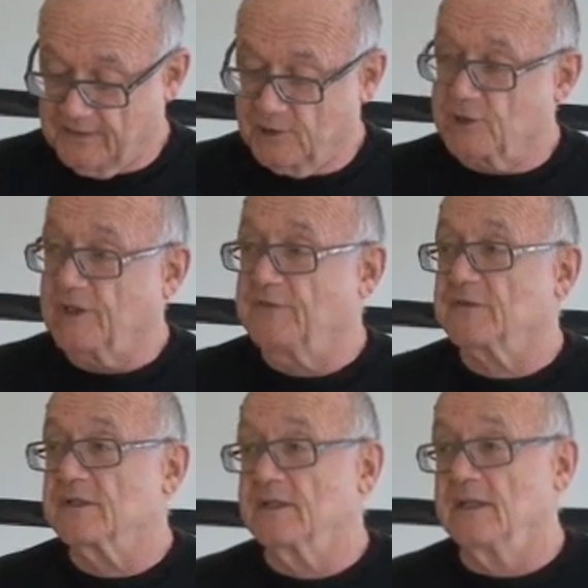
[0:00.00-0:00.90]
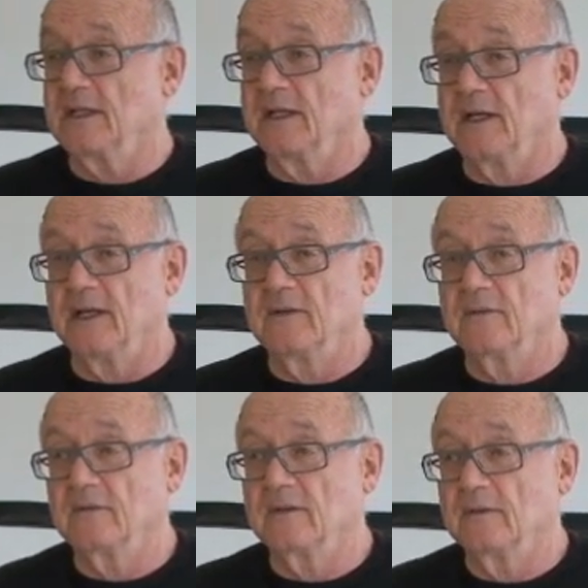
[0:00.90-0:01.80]
to shift the
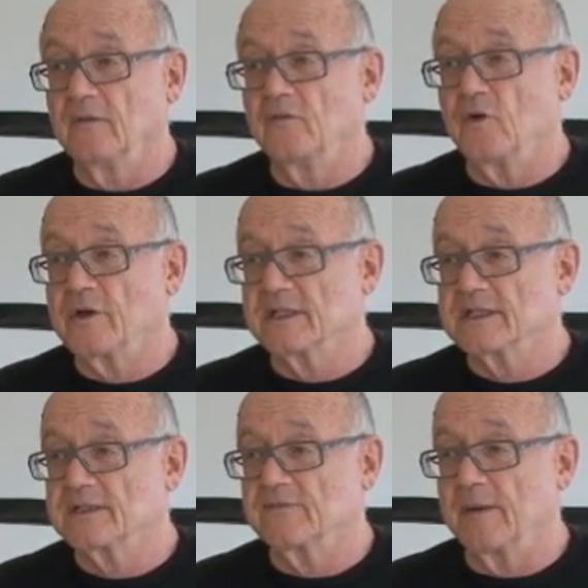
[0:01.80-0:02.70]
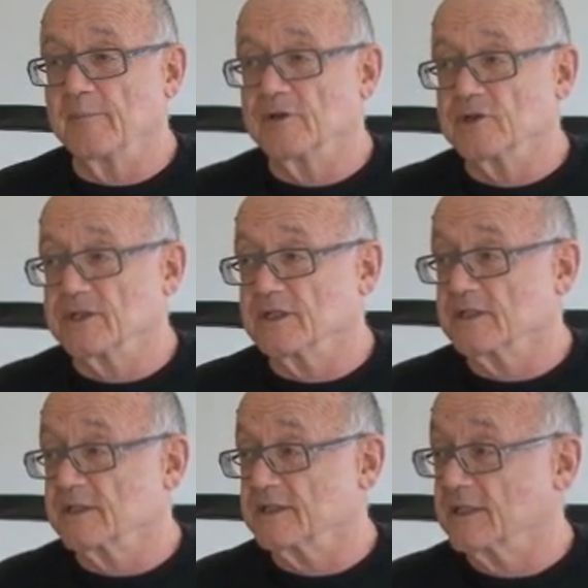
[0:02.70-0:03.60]
focus from
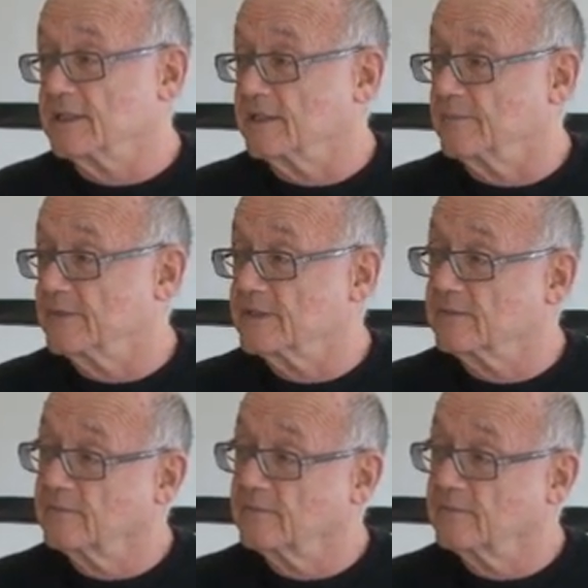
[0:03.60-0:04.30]
persons to systems.